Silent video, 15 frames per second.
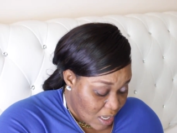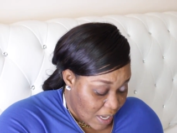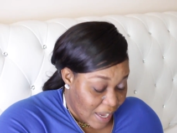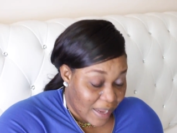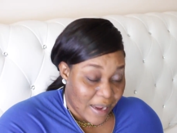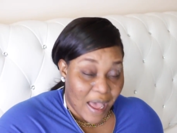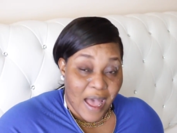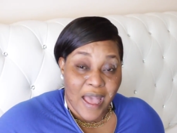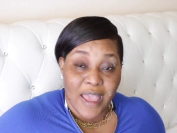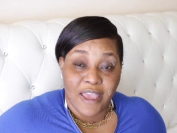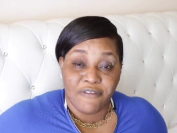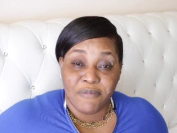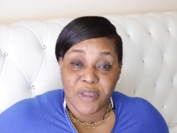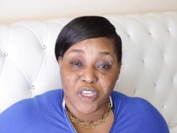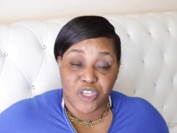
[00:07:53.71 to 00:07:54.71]
and
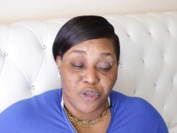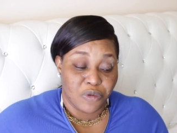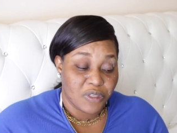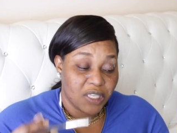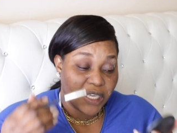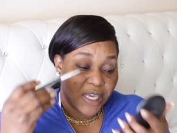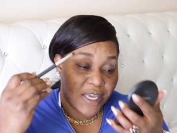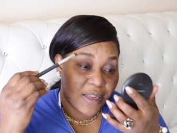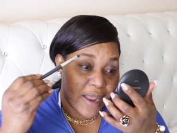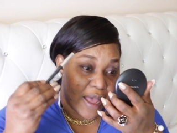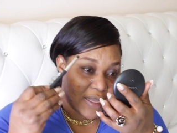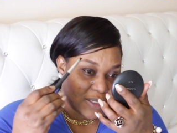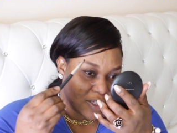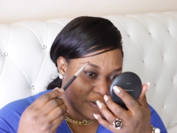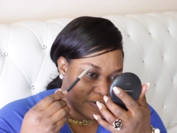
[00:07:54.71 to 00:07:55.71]
I've been using it
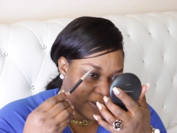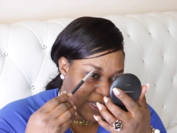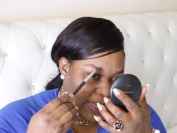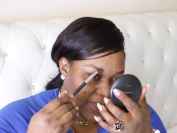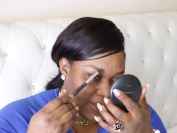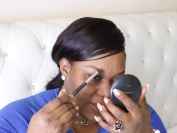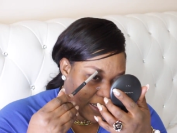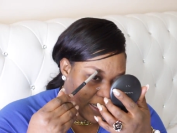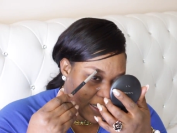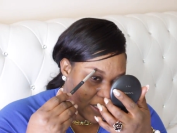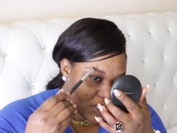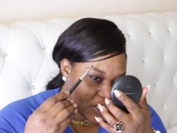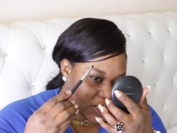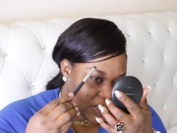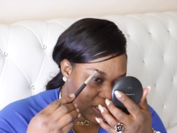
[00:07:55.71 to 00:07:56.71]
as of
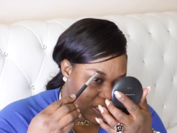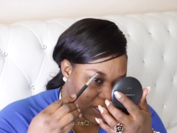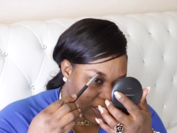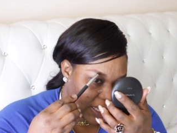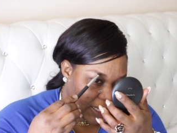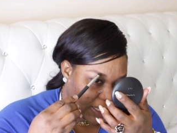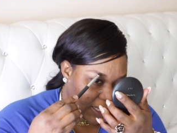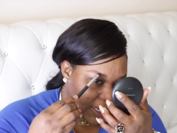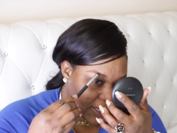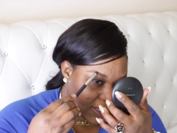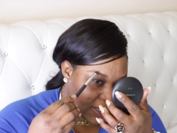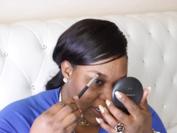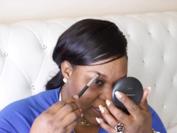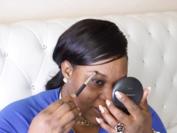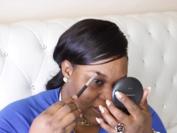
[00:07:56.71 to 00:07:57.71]
lately just to like get
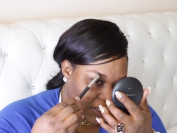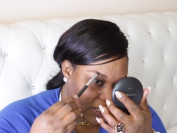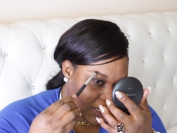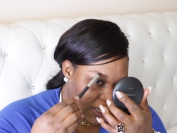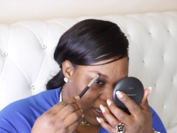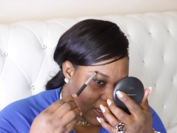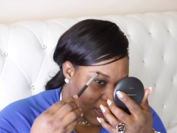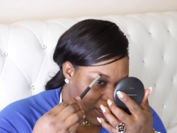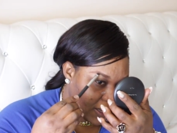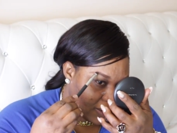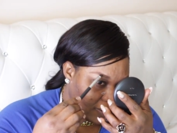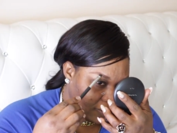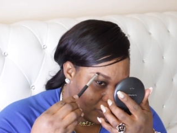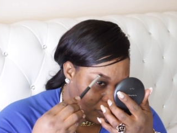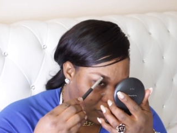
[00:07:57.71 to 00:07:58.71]
an idea,
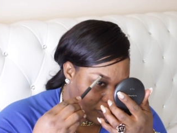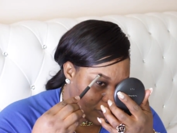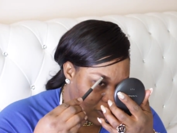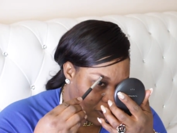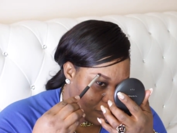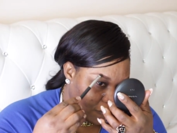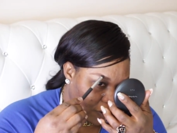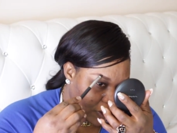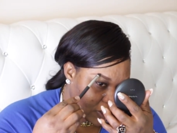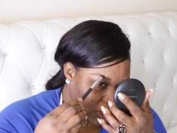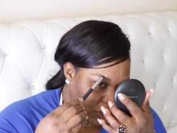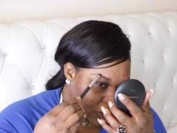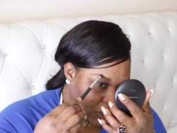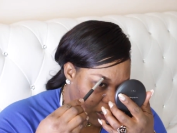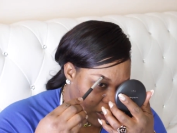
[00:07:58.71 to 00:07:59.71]
and so far
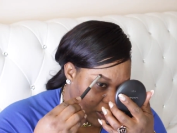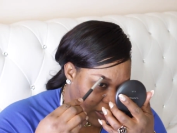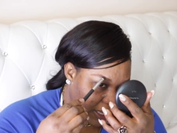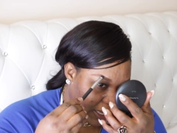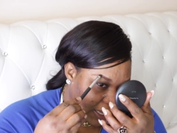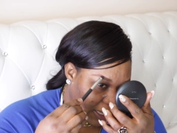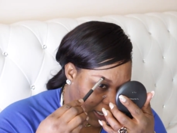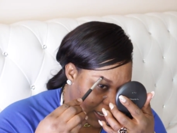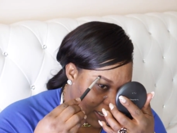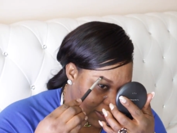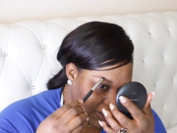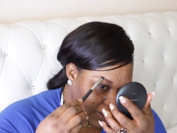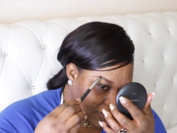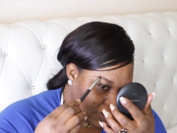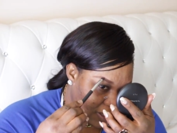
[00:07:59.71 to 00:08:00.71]
so good. Like, I
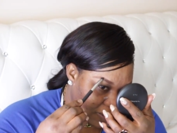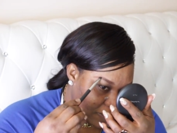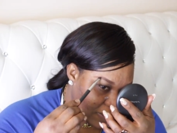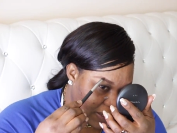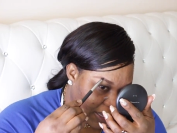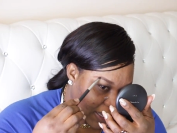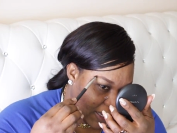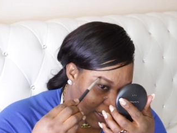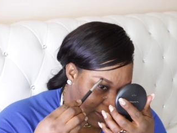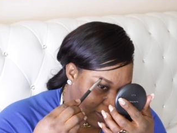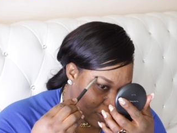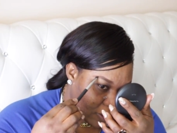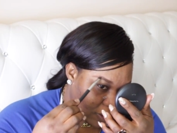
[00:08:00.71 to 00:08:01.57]
can't complain, you